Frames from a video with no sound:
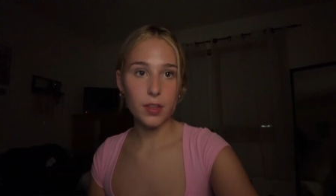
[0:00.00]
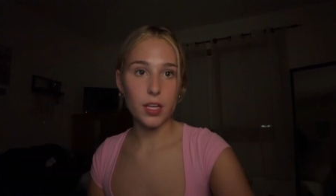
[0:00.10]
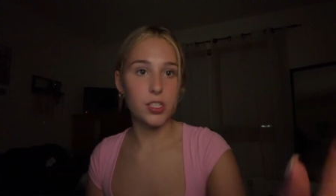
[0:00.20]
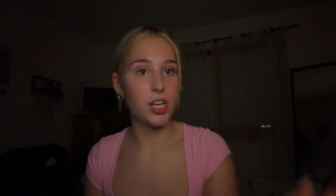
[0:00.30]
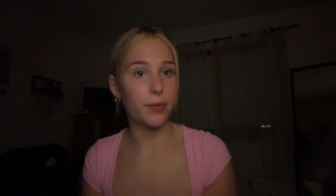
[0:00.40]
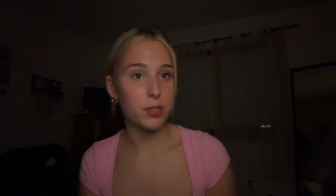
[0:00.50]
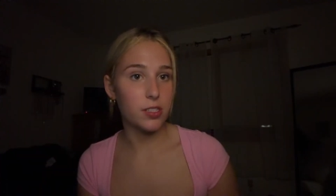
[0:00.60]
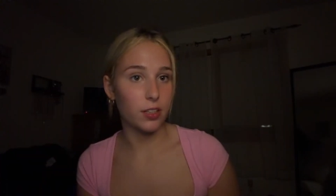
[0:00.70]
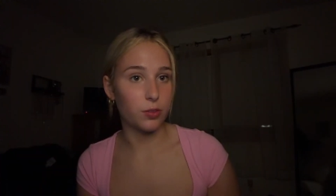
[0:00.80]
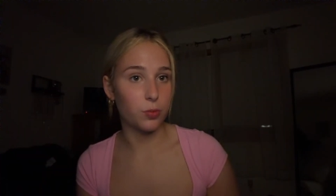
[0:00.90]
In Chapter
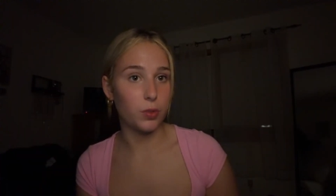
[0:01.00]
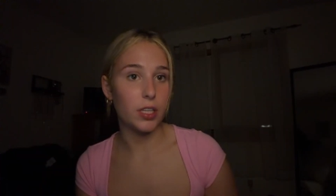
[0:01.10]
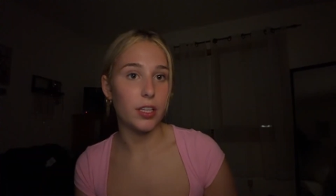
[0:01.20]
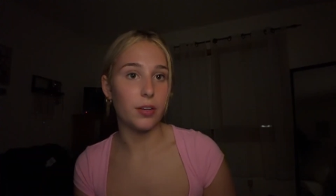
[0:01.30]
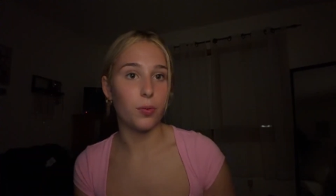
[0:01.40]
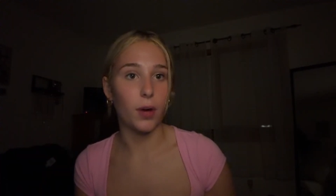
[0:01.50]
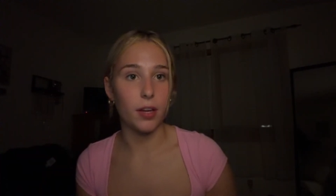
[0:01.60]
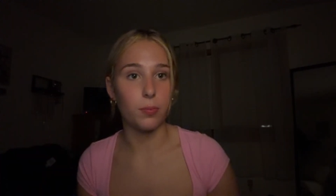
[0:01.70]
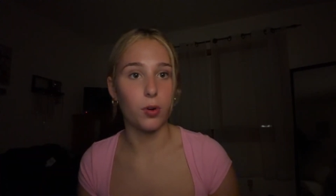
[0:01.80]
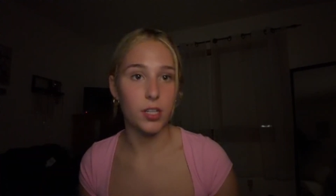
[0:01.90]
6, we
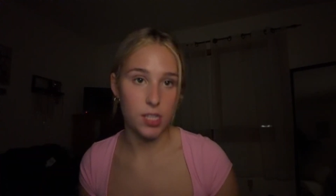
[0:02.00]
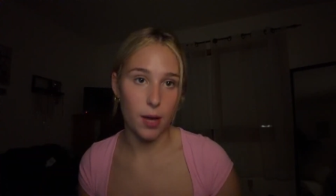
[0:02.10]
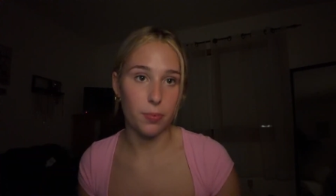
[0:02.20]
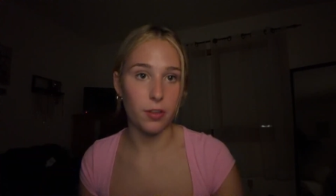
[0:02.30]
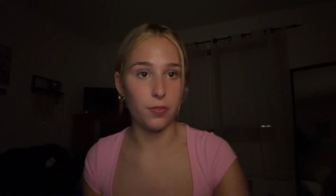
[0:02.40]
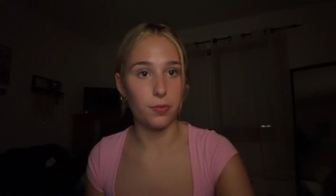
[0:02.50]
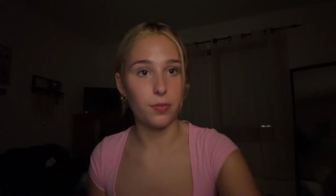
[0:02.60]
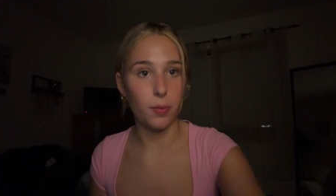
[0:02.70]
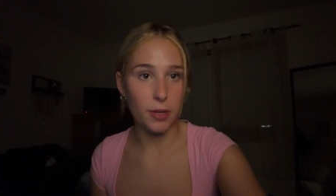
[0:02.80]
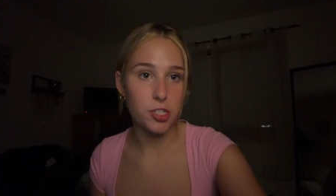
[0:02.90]
went more in depth of
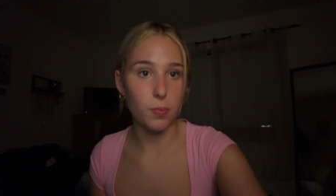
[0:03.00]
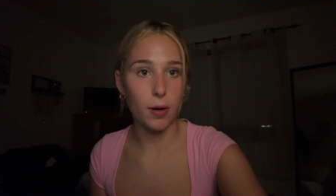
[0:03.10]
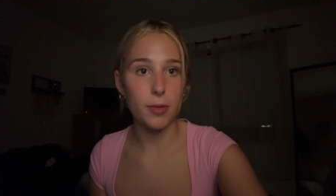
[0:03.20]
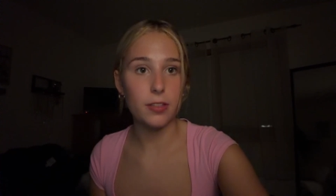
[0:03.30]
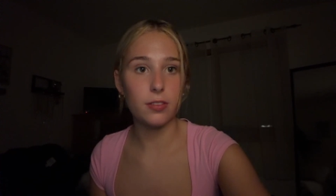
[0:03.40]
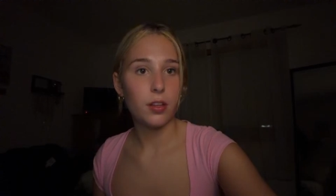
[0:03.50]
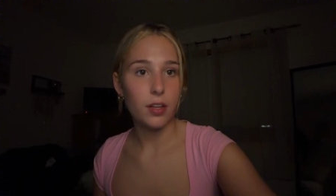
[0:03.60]
the major premise.